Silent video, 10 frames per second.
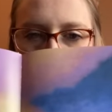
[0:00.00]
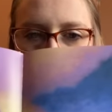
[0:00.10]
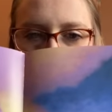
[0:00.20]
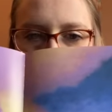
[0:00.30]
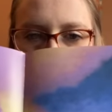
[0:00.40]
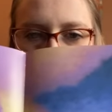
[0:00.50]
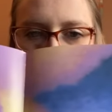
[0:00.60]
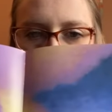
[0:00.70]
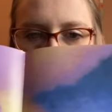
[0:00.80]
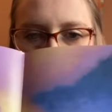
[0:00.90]

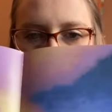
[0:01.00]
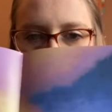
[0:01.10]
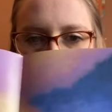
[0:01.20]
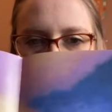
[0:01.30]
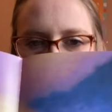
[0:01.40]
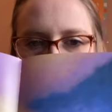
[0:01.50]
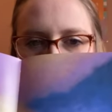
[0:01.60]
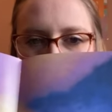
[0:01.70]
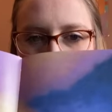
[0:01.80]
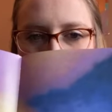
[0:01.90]

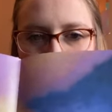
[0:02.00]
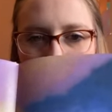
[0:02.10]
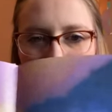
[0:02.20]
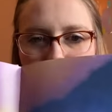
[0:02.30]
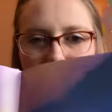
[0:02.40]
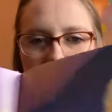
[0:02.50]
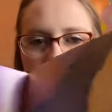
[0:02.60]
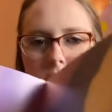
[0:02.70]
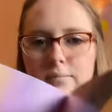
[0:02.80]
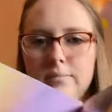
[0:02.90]

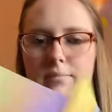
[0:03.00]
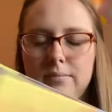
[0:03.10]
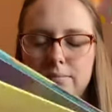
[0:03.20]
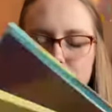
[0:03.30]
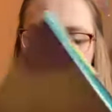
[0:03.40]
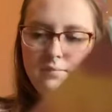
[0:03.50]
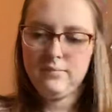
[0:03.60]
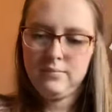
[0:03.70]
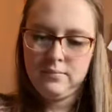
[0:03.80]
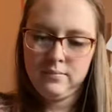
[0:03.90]

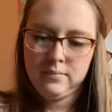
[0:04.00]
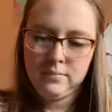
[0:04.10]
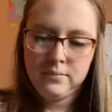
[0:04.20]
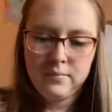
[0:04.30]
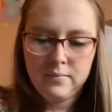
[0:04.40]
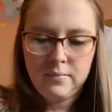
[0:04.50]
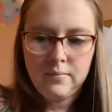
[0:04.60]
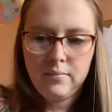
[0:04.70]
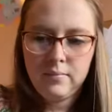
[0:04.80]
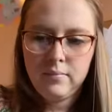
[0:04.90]

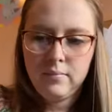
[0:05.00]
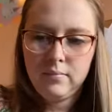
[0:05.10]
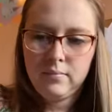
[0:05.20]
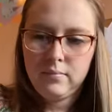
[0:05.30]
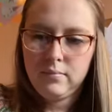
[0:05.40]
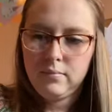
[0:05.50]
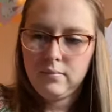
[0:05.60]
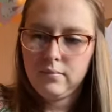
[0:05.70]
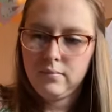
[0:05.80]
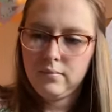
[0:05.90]

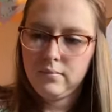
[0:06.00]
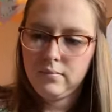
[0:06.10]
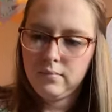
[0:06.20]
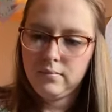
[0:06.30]
Nothing is said.